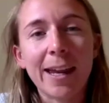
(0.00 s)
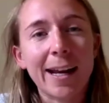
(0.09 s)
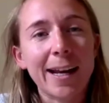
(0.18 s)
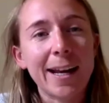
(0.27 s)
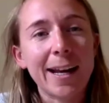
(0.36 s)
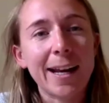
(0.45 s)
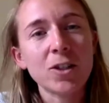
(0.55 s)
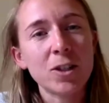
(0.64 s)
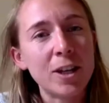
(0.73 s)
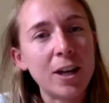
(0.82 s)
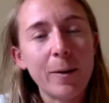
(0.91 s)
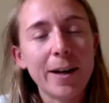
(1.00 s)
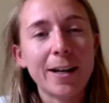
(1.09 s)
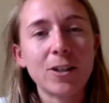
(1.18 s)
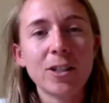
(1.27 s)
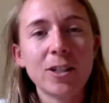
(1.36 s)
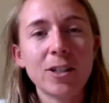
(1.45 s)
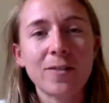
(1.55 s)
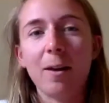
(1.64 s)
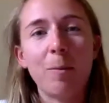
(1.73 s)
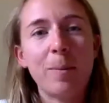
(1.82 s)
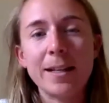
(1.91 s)
feeling and I just knew and I just
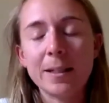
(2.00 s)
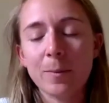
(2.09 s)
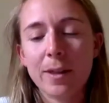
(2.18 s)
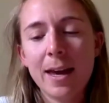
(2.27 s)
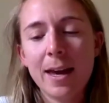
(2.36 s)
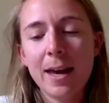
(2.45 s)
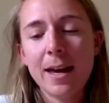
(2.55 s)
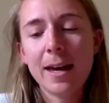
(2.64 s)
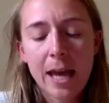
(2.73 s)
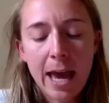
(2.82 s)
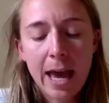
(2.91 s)
felt at peace with it.